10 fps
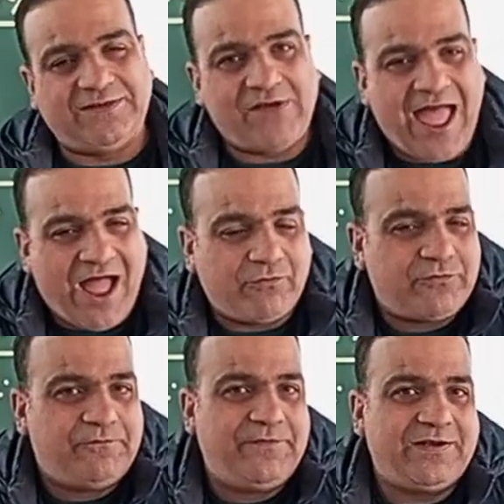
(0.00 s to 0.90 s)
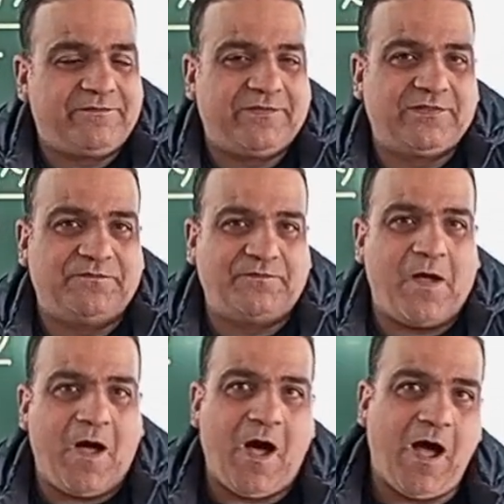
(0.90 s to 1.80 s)
ground filled with the
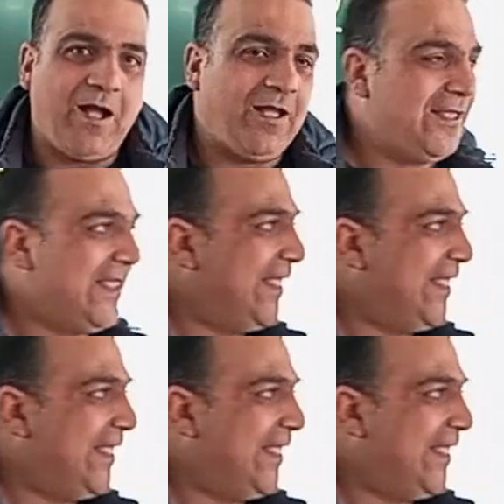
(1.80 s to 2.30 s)
fog,